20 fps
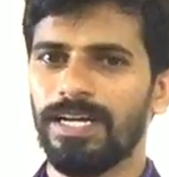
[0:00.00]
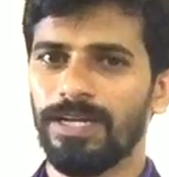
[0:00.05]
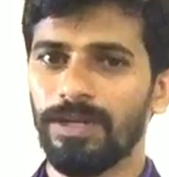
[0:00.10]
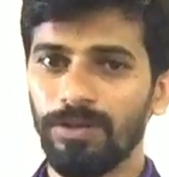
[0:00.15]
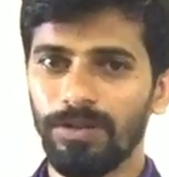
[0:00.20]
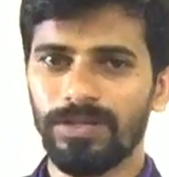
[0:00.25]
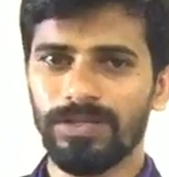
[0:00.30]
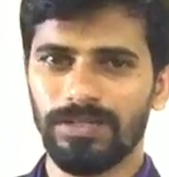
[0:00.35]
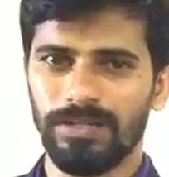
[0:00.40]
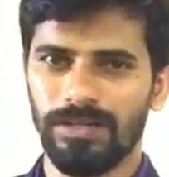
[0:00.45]

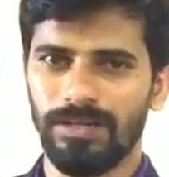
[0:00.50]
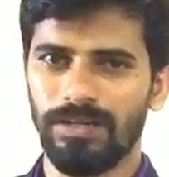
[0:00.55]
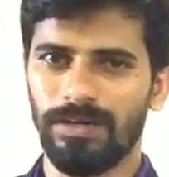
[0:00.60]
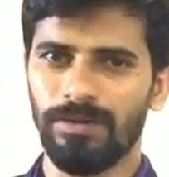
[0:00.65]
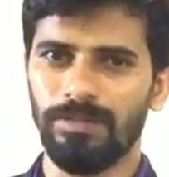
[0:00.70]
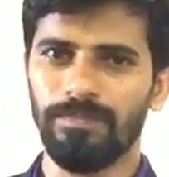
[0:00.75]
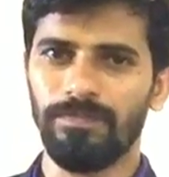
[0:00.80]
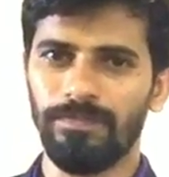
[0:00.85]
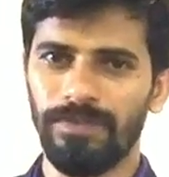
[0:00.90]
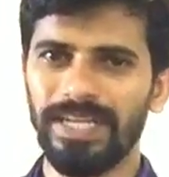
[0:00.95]
look,
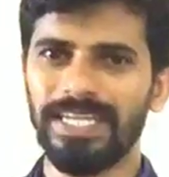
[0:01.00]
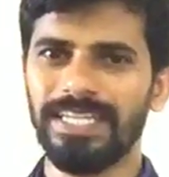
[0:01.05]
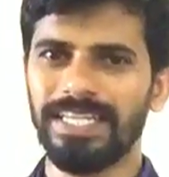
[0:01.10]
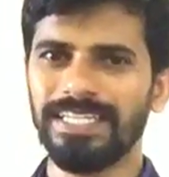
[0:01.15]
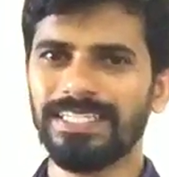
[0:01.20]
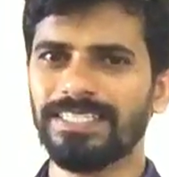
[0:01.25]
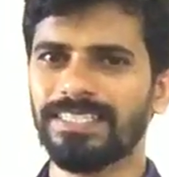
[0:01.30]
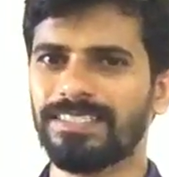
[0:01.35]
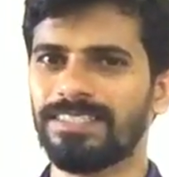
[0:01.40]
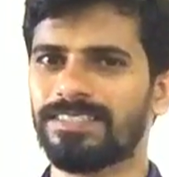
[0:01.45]
when
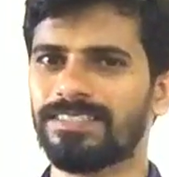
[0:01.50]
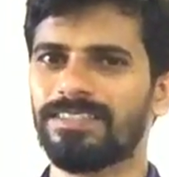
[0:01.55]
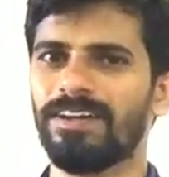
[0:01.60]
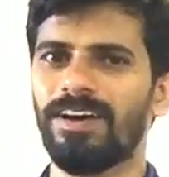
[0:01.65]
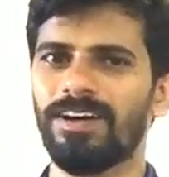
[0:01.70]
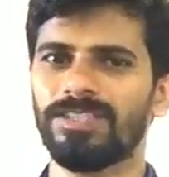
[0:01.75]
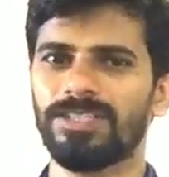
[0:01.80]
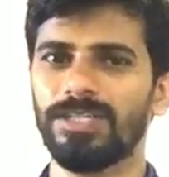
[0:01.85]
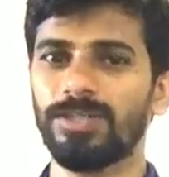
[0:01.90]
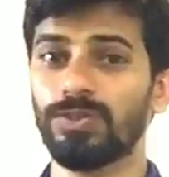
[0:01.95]
they
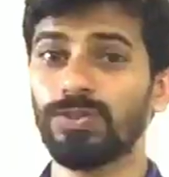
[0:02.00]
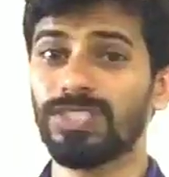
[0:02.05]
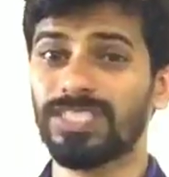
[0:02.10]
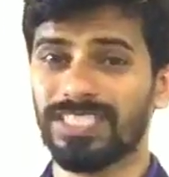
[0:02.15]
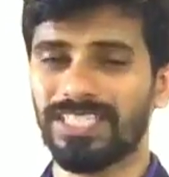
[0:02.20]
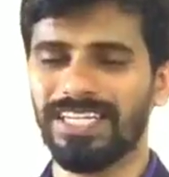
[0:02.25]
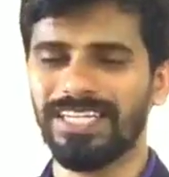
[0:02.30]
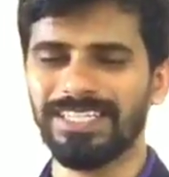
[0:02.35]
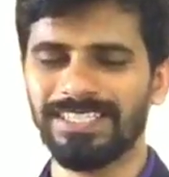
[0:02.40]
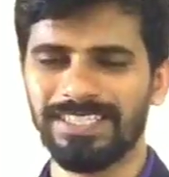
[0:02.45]
started to
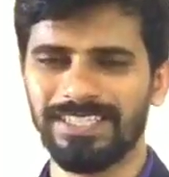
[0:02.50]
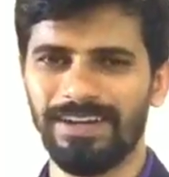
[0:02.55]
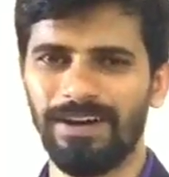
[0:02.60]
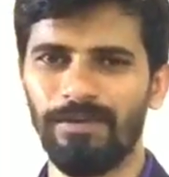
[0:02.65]
sense